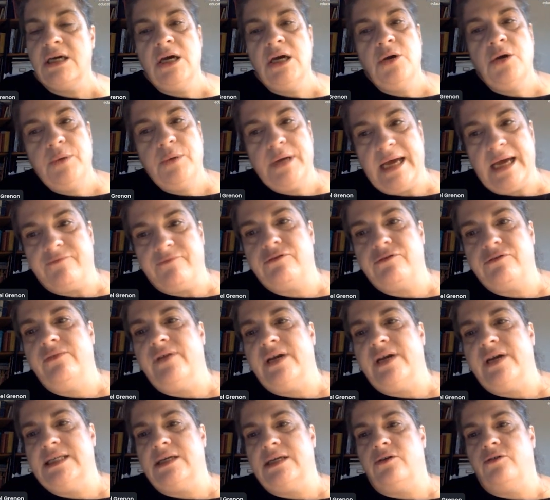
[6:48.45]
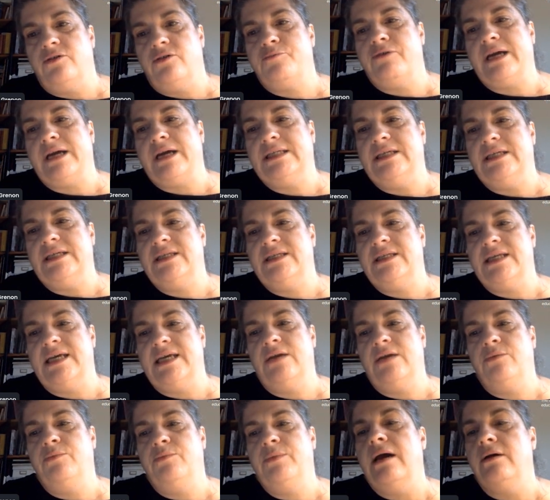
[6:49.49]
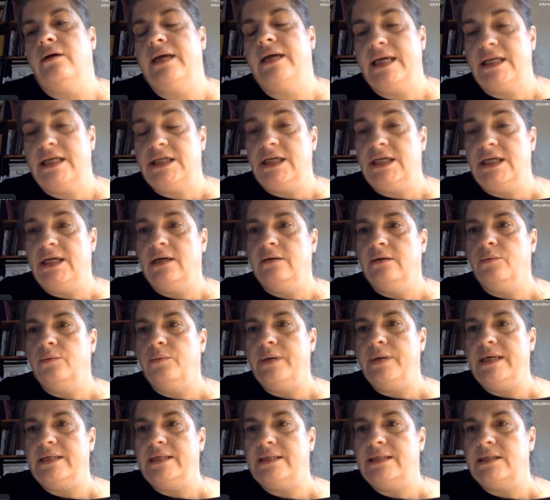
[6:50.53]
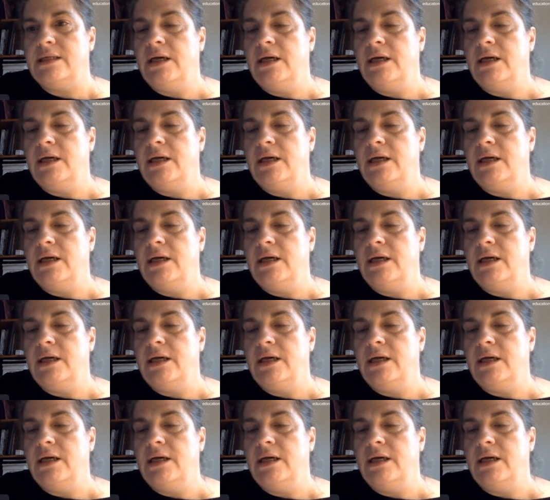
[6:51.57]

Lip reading: we have revised our practice, and we are engaging with